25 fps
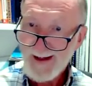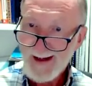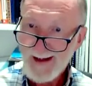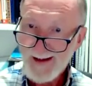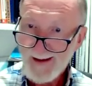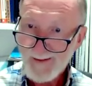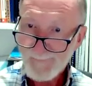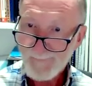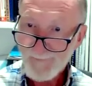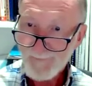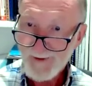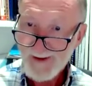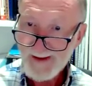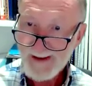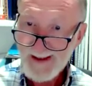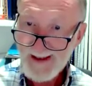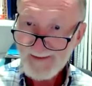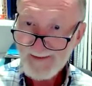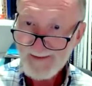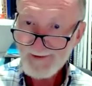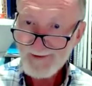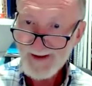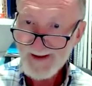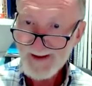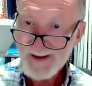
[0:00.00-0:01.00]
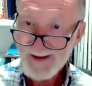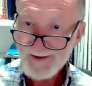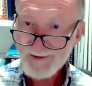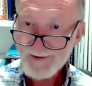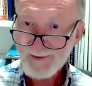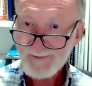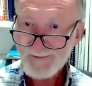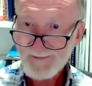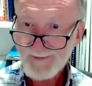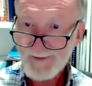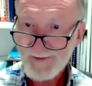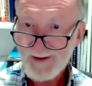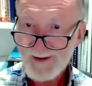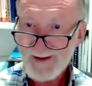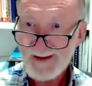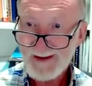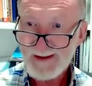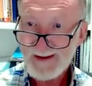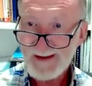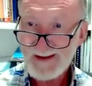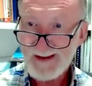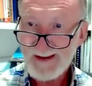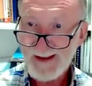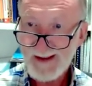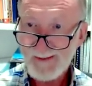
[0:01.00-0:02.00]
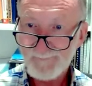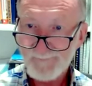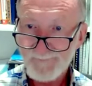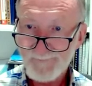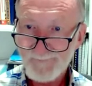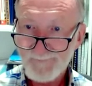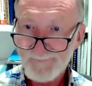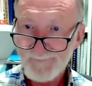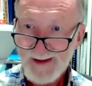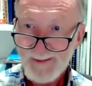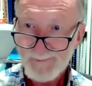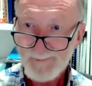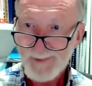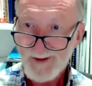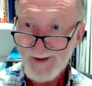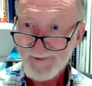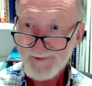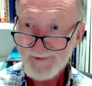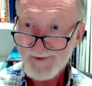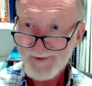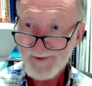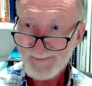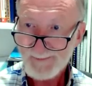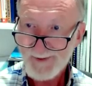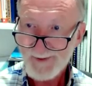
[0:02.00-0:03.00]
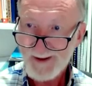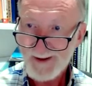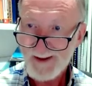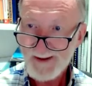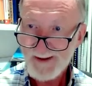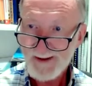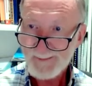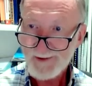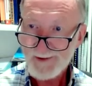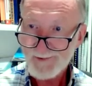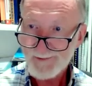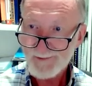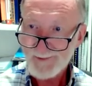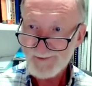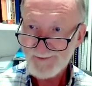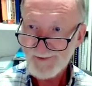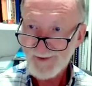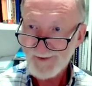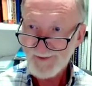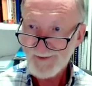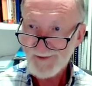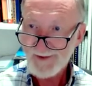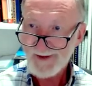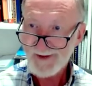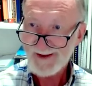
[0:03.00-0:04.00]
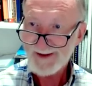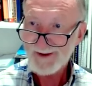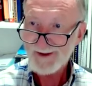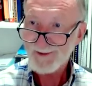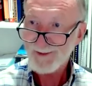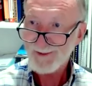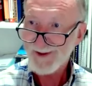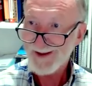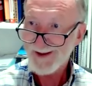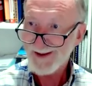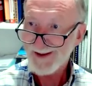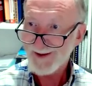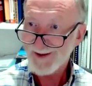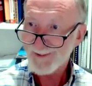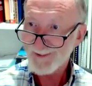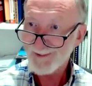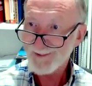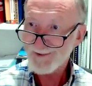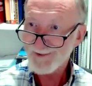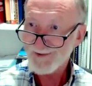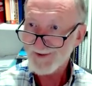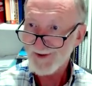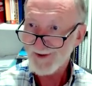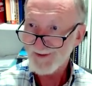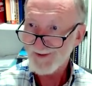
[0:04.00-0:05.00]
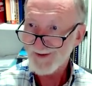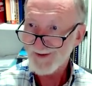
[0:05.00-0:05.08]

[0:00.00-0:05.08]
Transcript: And we have a hint of the blood supply because we've got the nail here also